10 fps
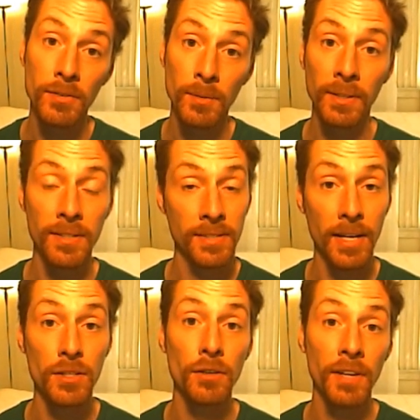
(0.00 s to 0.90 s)
have something to
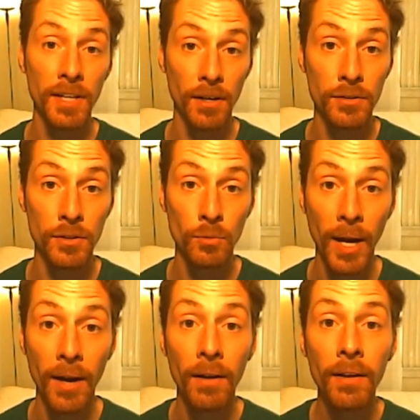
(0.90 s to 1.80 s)
say in your videos as
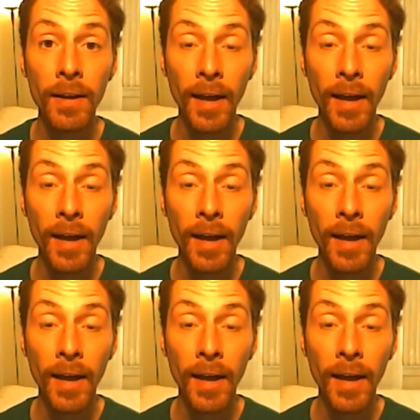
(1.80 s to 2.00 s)
well.